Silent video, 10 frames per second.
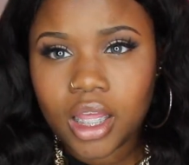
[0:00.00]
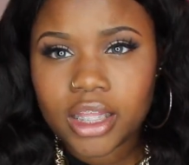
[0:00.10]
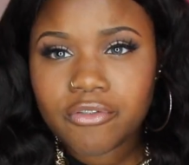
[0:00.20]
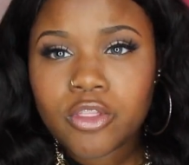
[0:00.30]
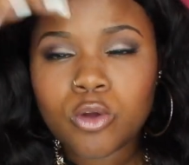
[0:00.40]

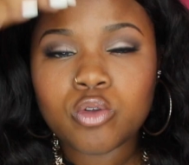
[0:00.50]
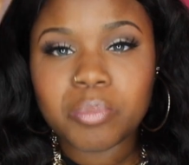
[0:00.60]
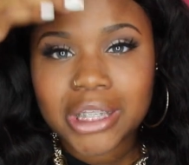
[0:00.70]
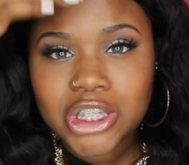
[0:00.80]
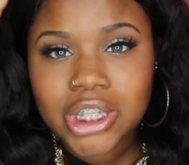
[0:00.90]
even though you
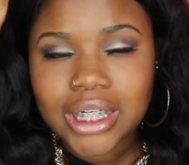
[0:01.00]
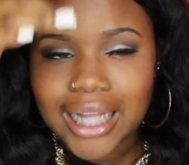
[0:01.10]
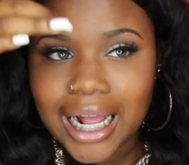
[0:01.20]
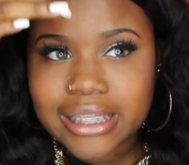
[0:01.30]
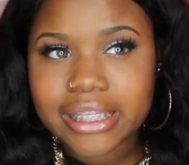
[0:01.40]
bleach the
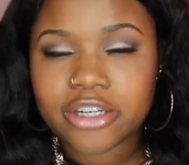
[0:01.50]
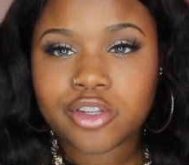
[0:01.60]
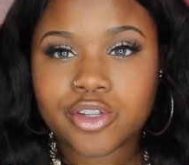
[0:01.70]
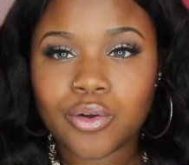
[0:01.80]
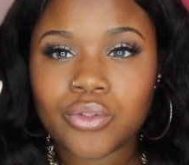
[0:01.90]
knots, there's
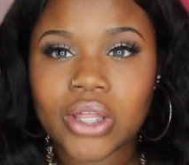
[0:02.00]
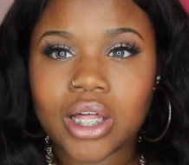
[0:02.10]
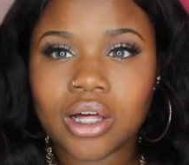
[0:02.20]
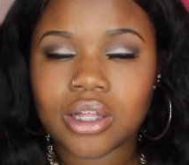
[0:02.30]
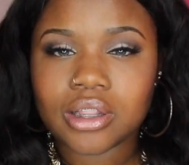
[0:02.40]
still
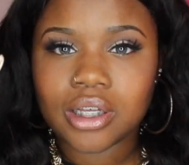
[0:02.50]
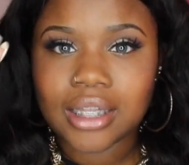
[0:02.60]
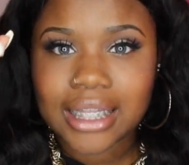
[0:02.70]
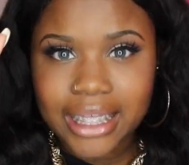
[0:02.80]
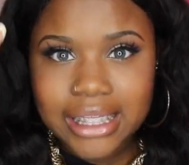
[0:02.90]
the
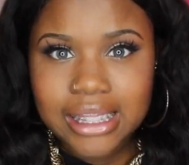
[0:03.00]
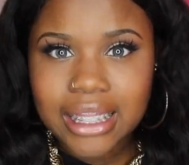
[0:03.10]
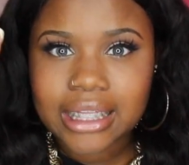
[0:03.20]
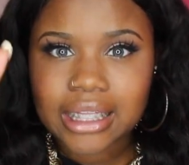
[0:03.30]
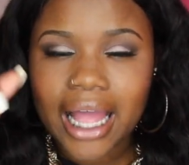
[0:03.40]
lace,
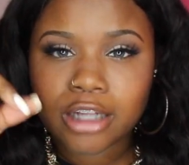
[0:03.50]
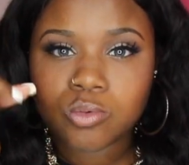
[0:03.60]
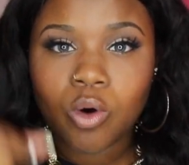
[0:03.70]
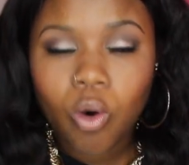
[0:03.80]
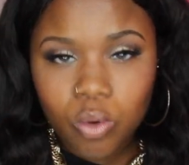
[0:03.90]
like the
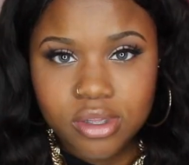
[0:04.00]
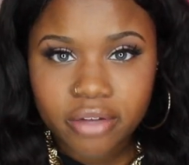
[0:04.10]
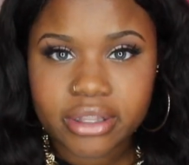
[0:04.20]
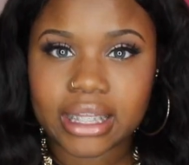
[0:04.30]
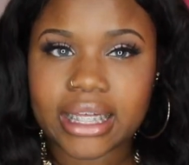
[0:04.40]
actual holes
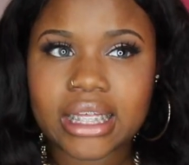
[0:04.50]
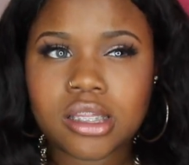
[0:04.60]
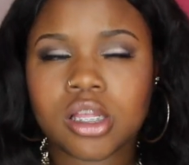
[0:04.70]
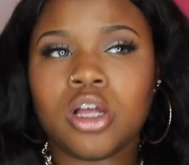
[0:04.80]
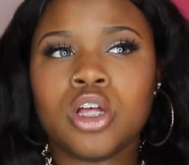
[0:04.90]
of the lace.
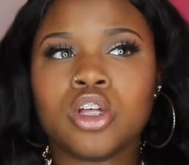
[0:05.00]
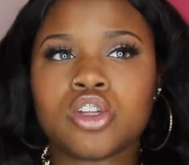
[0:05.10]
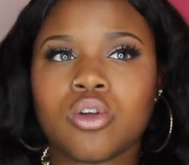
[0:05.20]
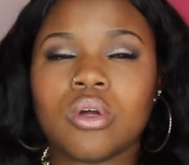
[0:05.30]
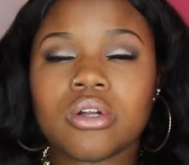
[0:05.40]

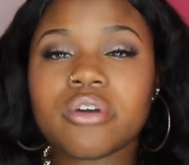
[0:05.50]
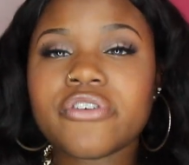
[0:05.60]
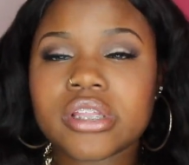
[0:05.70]
So in order for